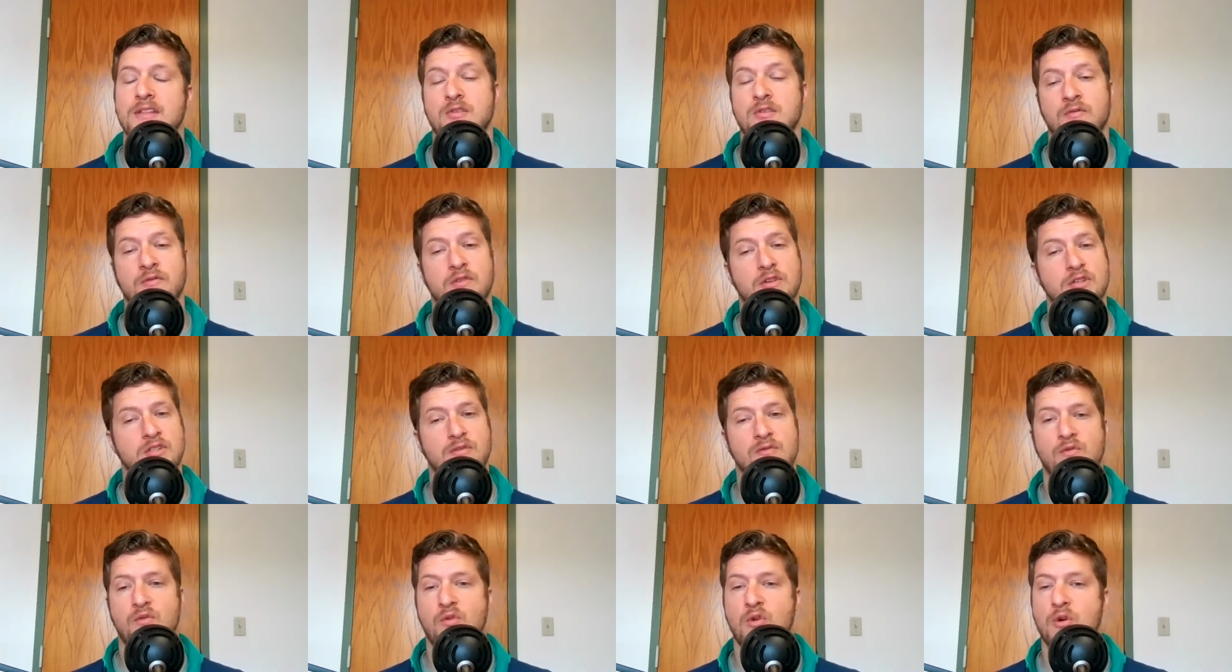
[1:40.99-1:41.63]
So
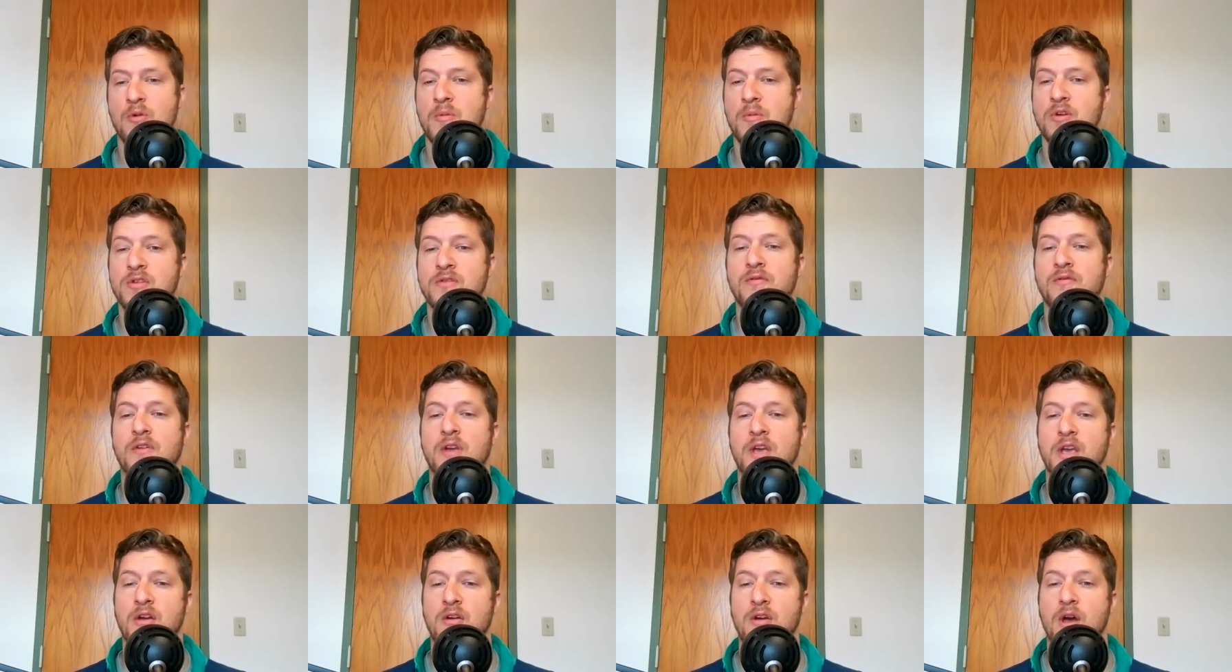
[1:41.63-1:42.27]
first and foremost,
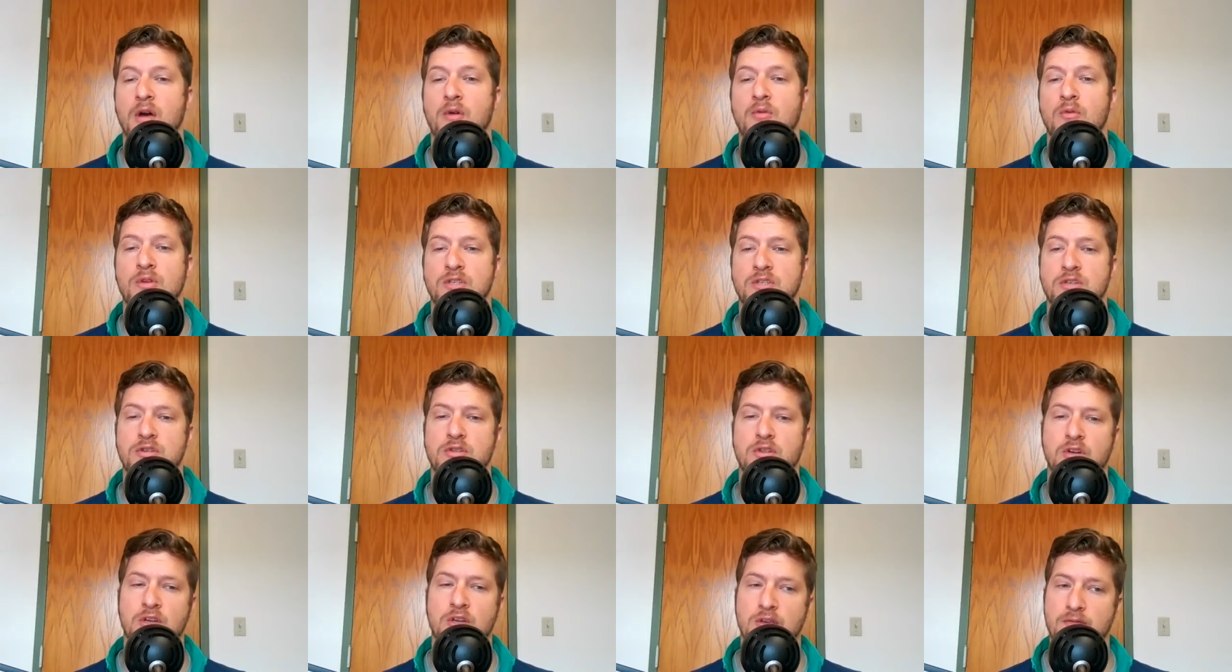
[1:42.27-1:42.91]
figure out what
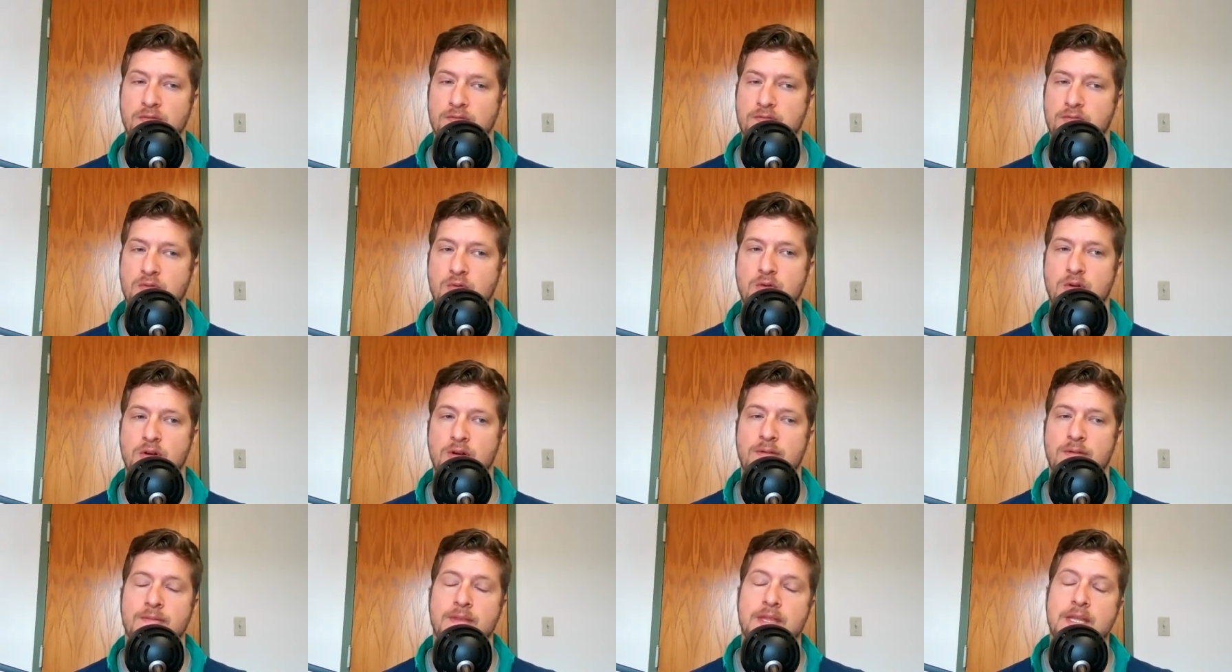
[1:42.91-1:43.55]
you're looking for.